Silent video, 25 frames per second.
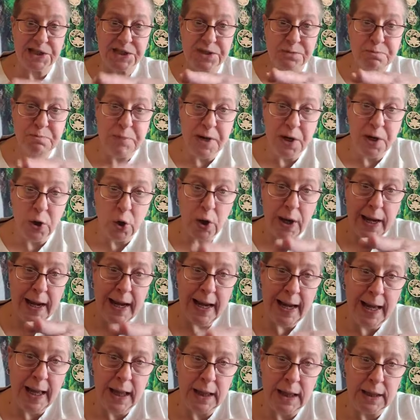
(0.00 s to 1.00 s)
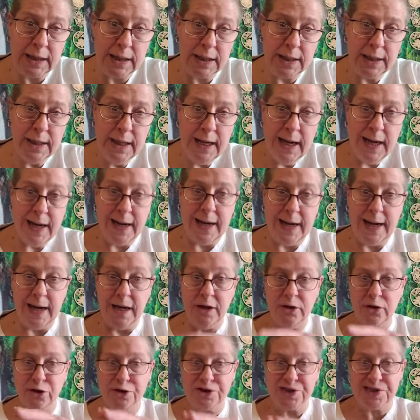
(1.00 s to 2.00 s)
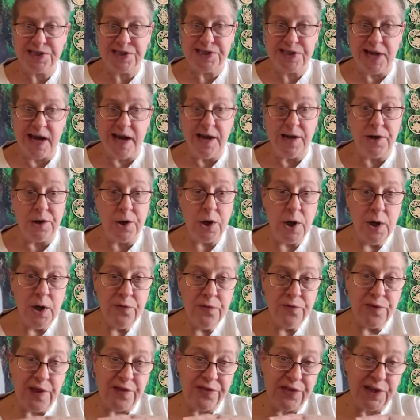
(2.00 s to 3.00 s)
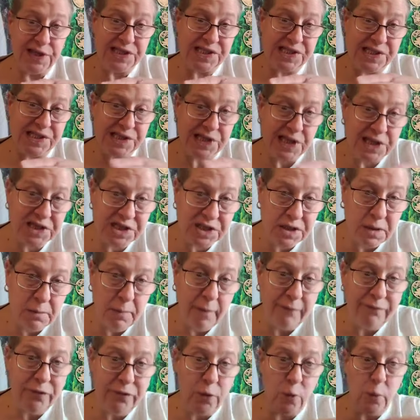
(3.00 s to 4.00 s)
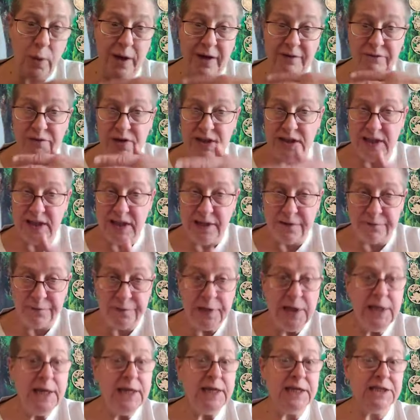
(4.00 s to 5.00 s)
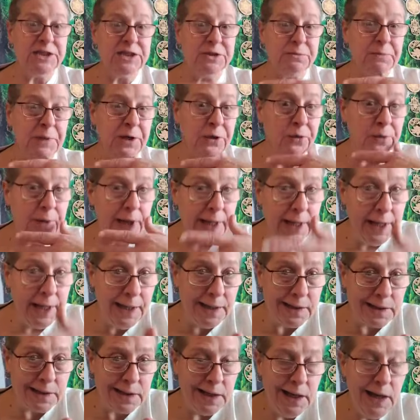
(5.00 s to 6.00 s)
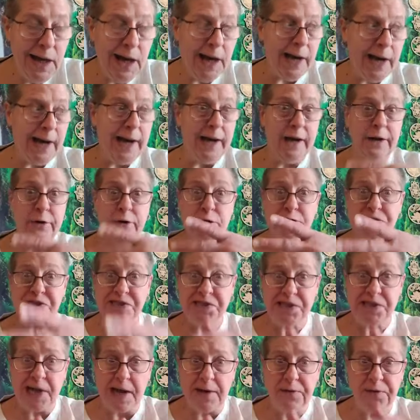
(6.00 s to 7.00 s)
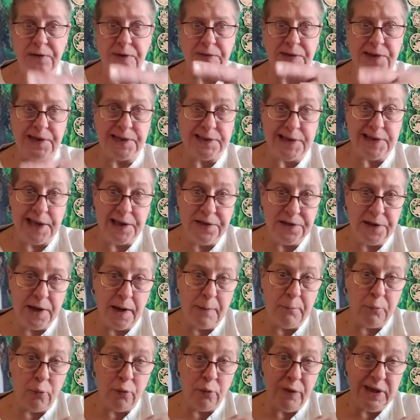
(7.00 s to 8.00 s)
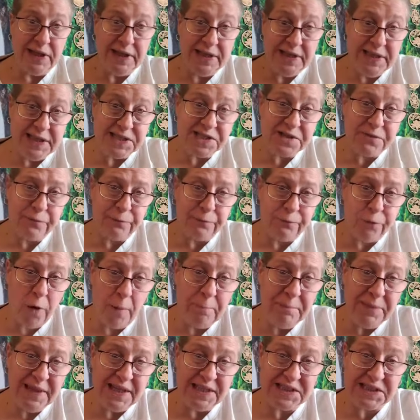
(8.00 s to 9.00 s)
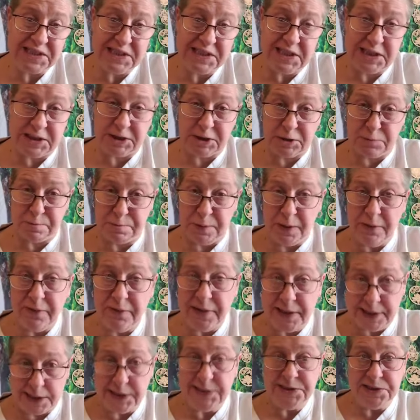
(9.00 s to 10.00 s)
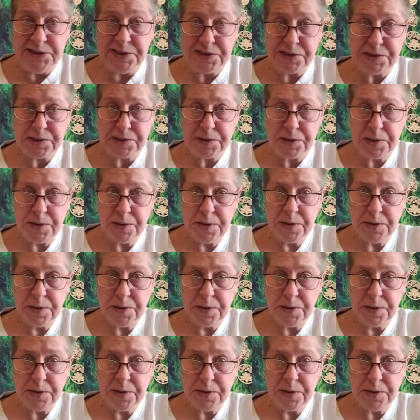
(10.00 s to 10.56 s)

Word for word: is mere hell. I understand that this system of the way of life is mere hell. I understand that the day that I'm released from this experience,